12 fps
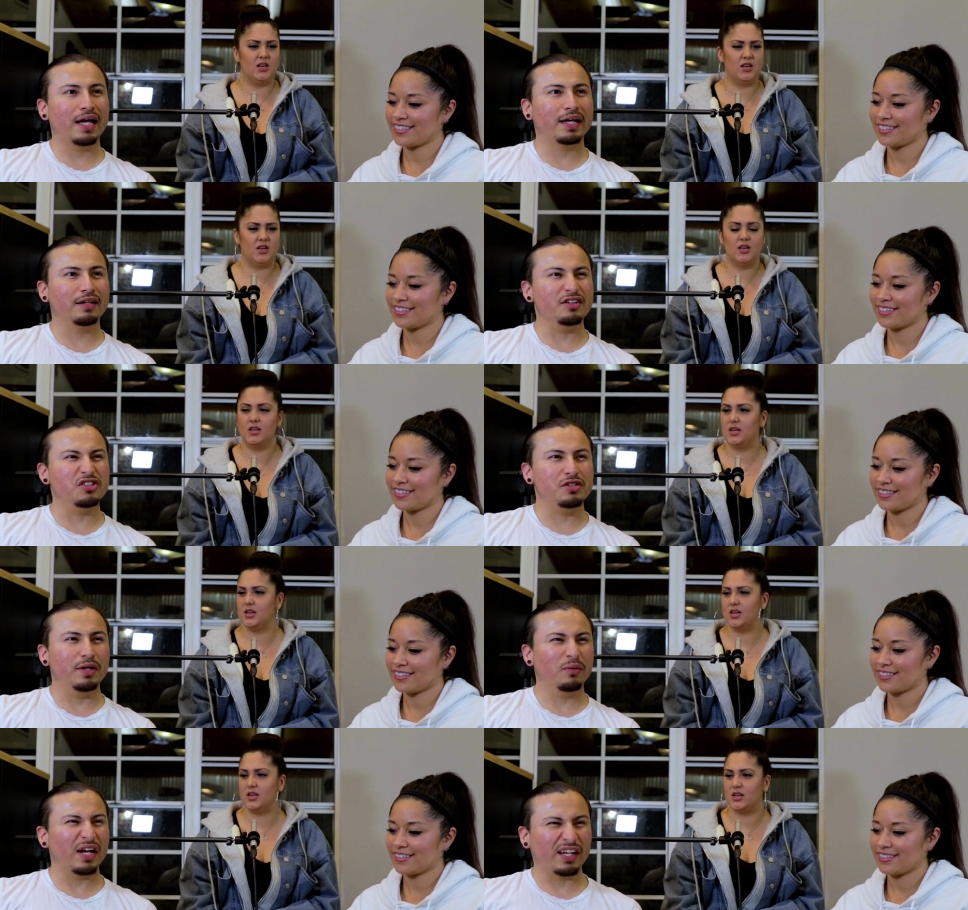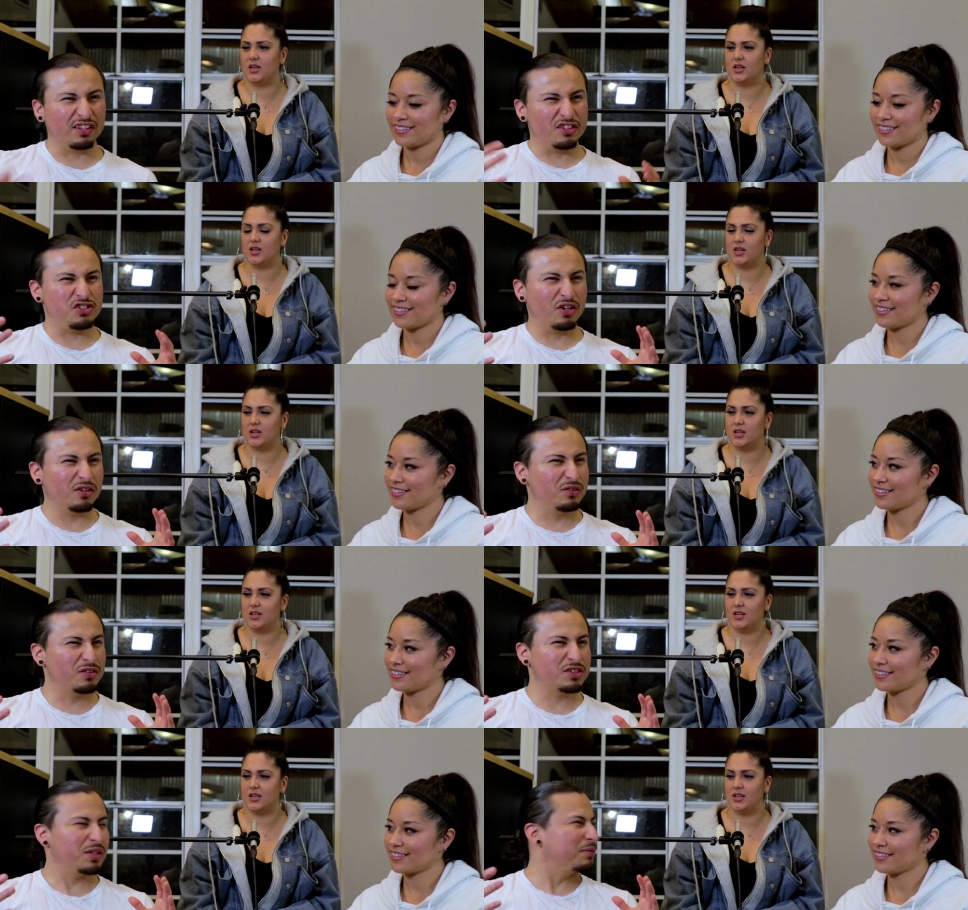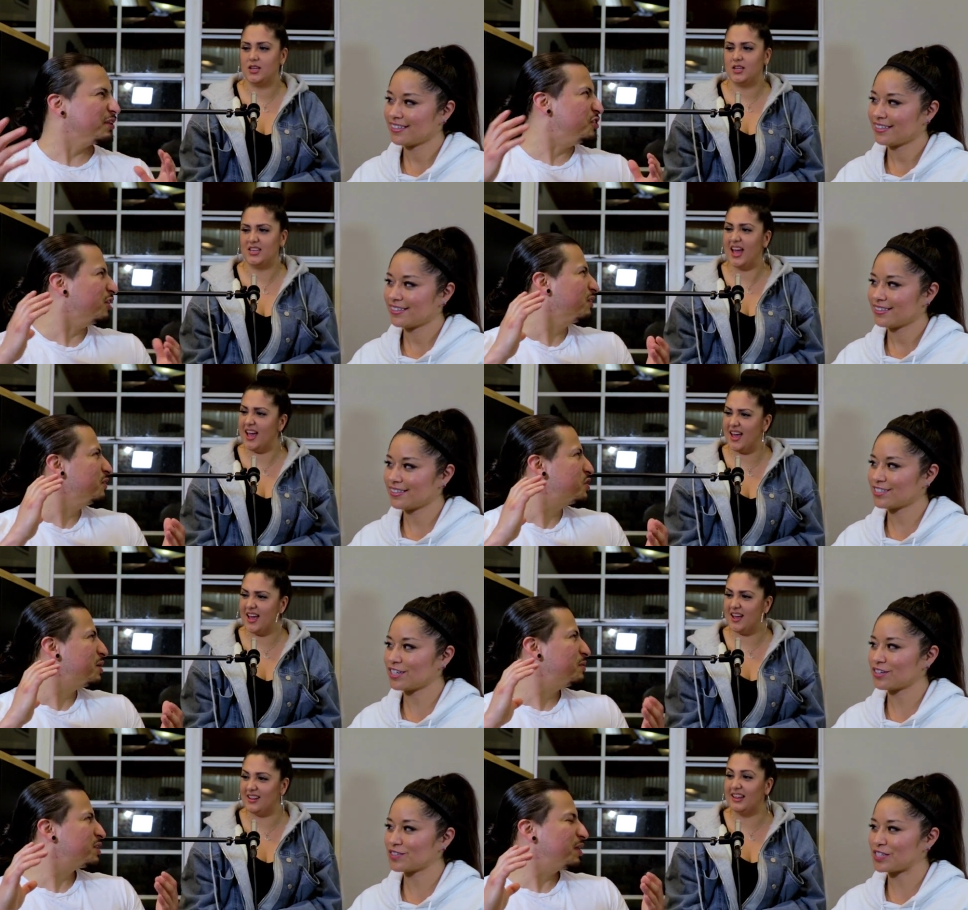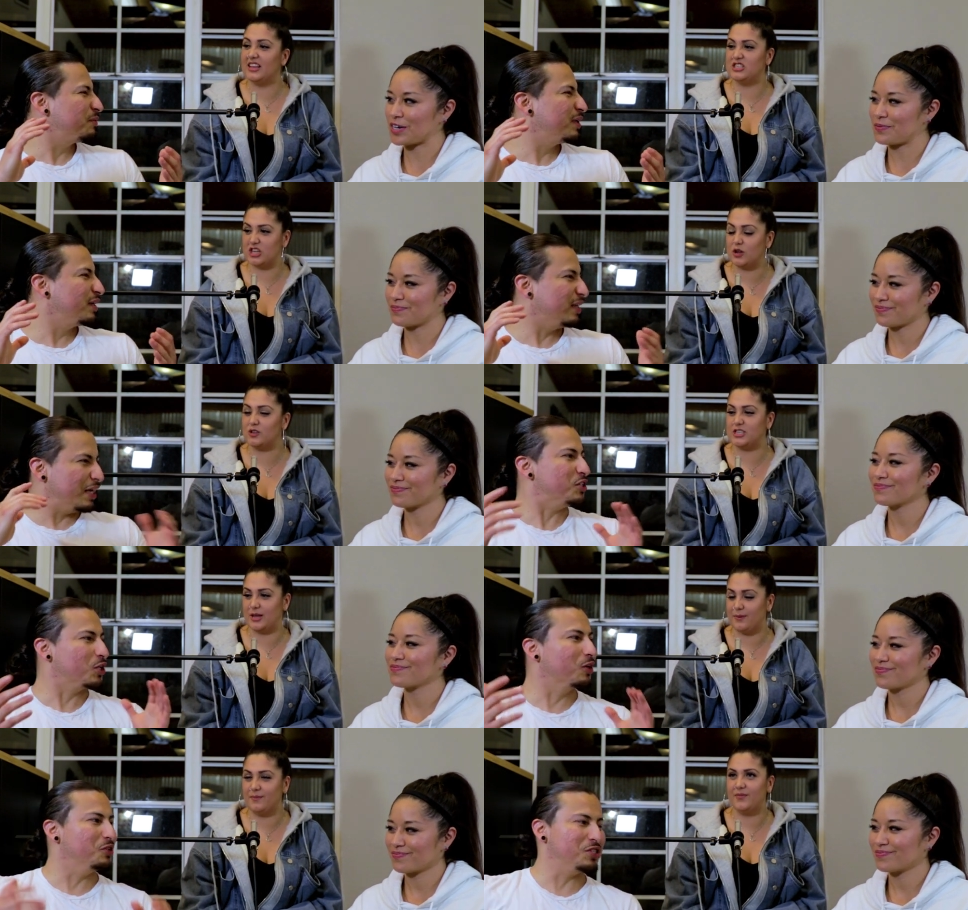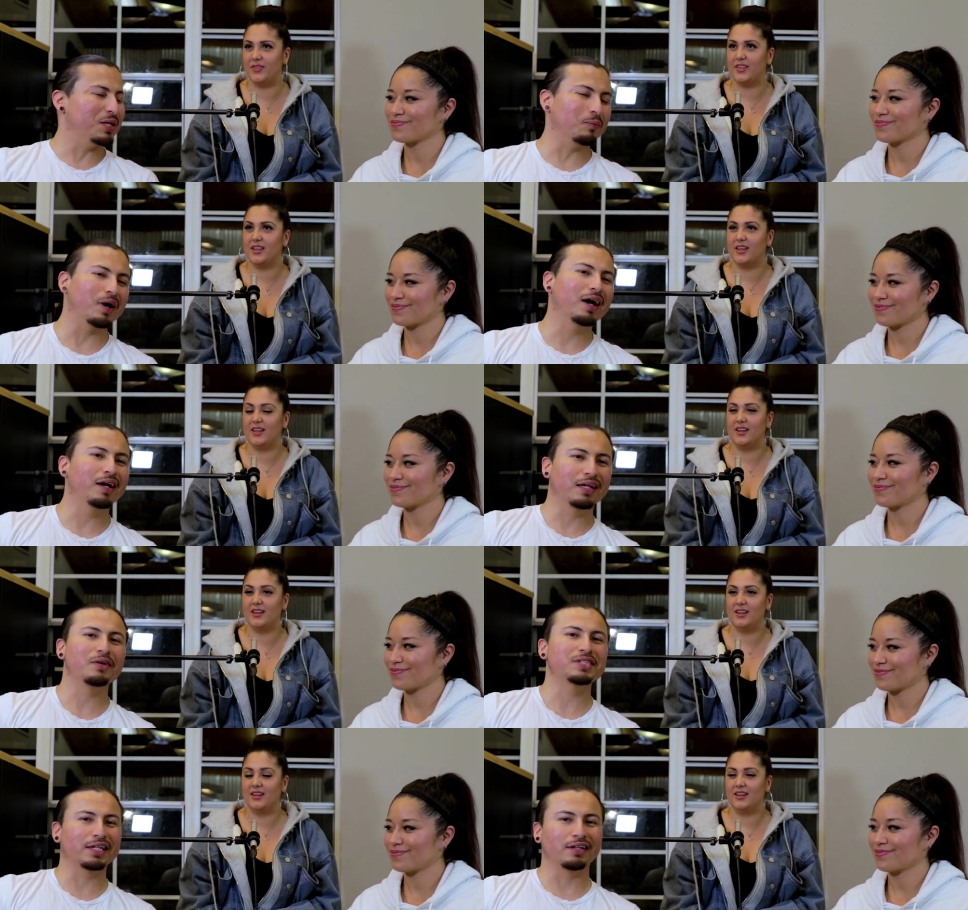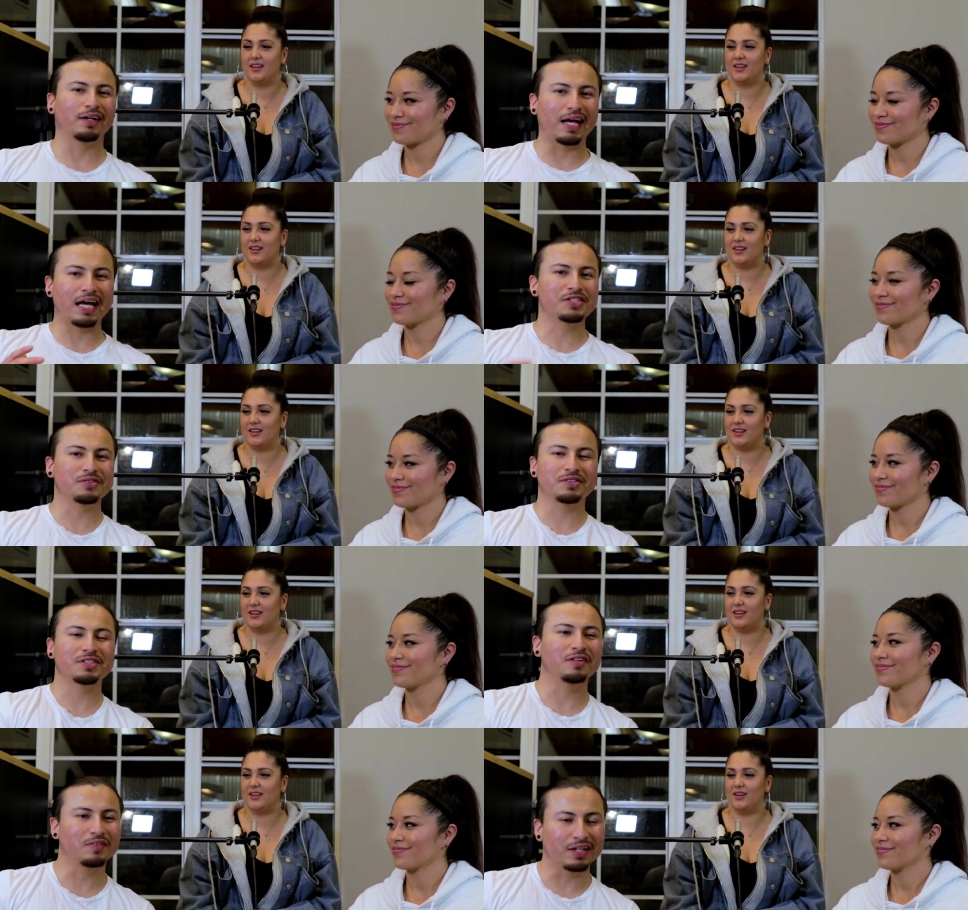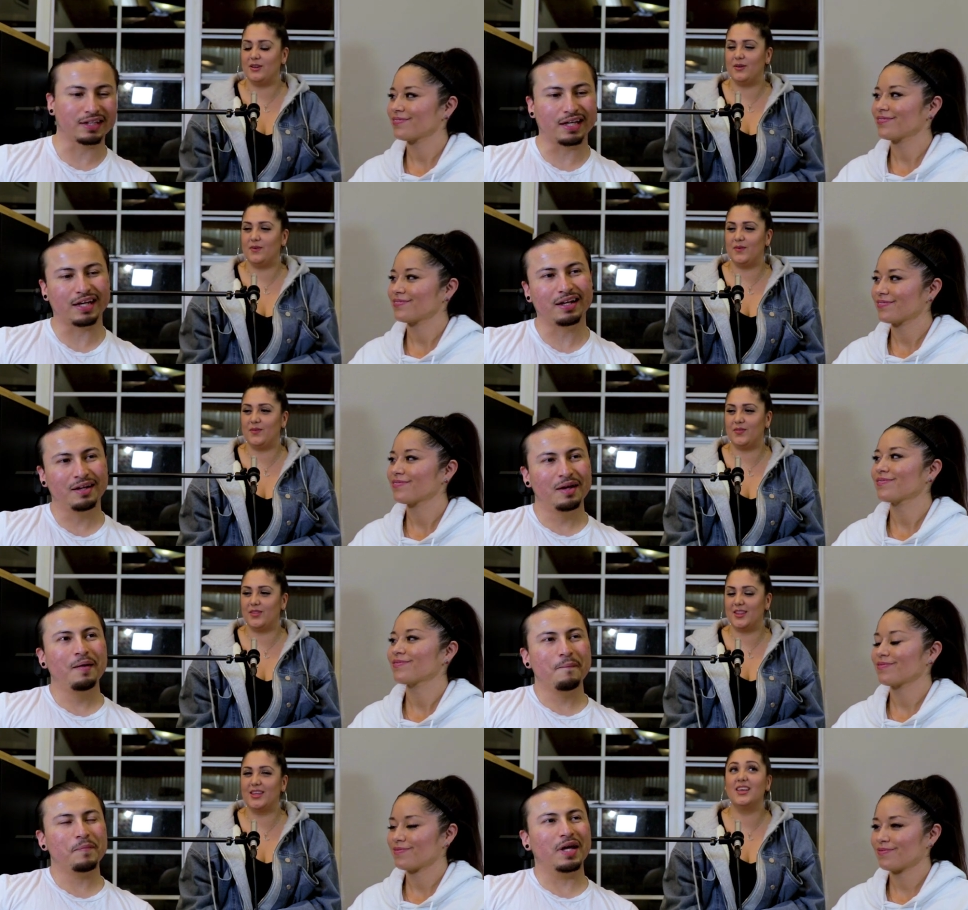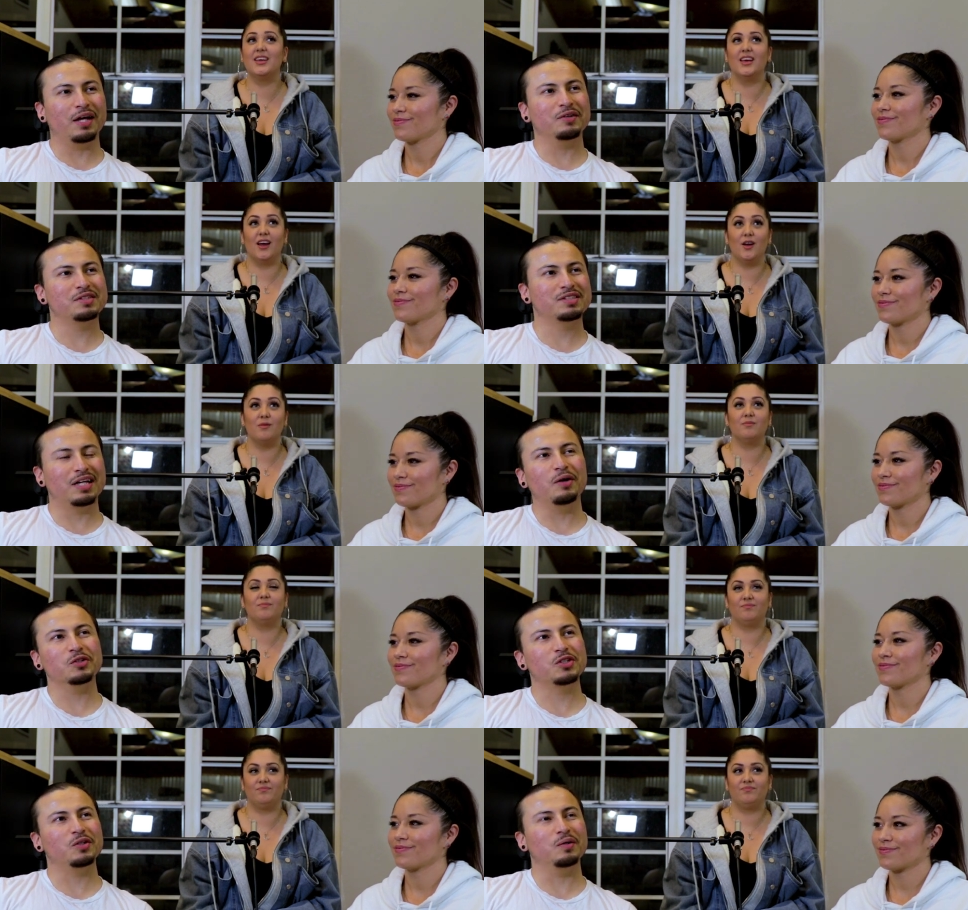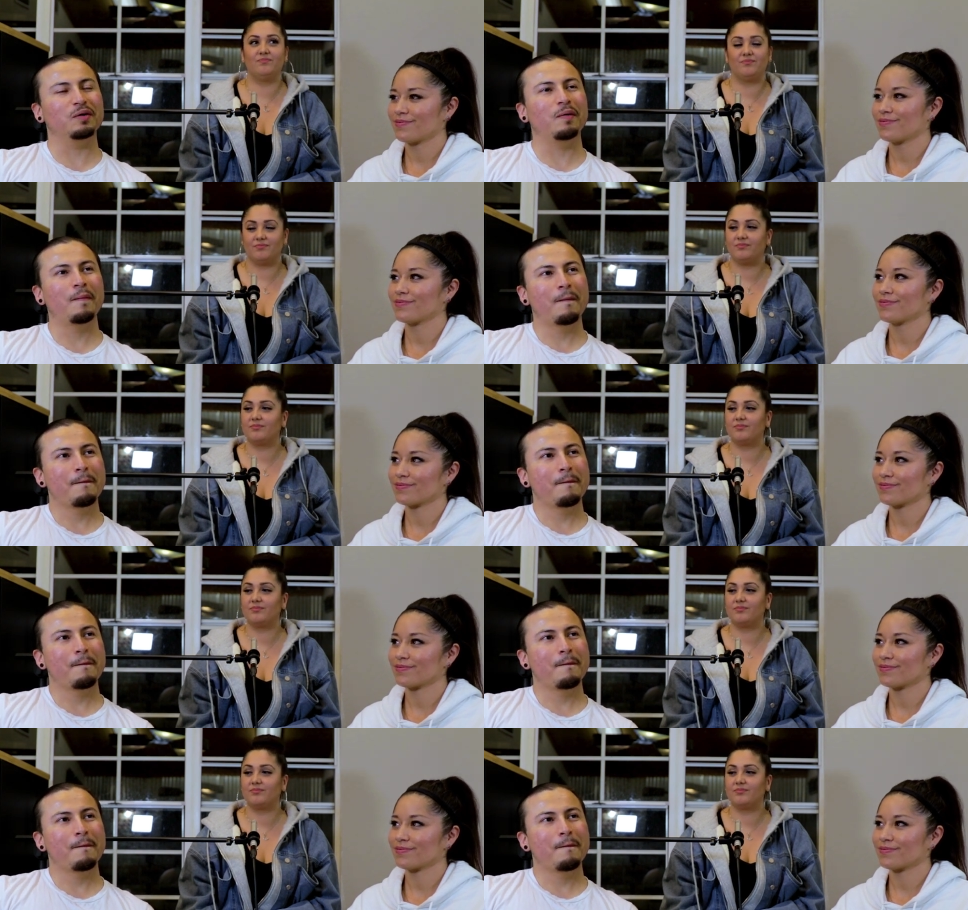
Speaker 1: like in the they were like in the jungle or something. Jungle yeah. gym. Jungle gym. jungle, yeah, gym. jungle gym. Right. That was like their castle and stuff like that. Yeah. That was that was cool.